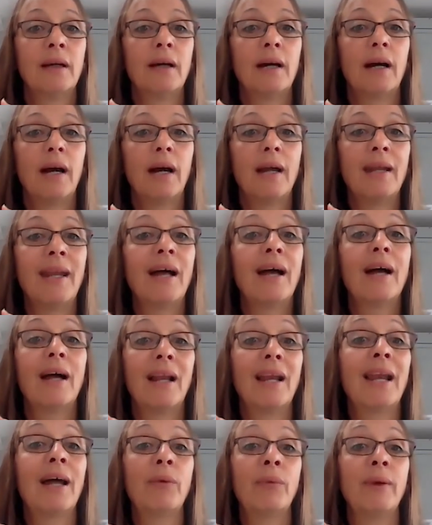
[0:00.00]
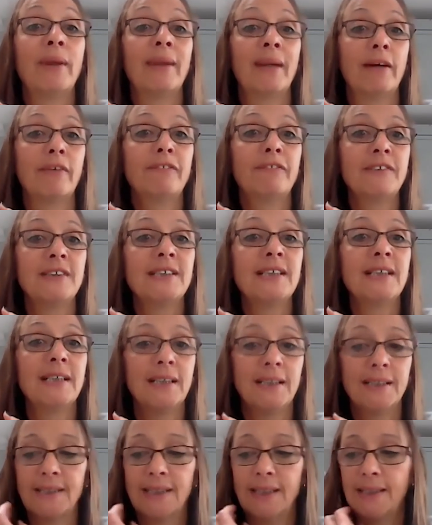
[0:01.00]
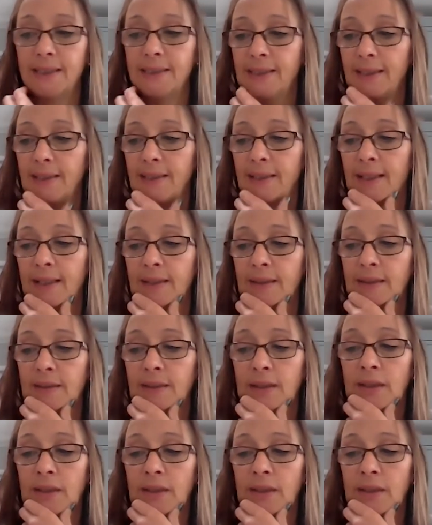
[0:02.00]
allowing that, facilitating that.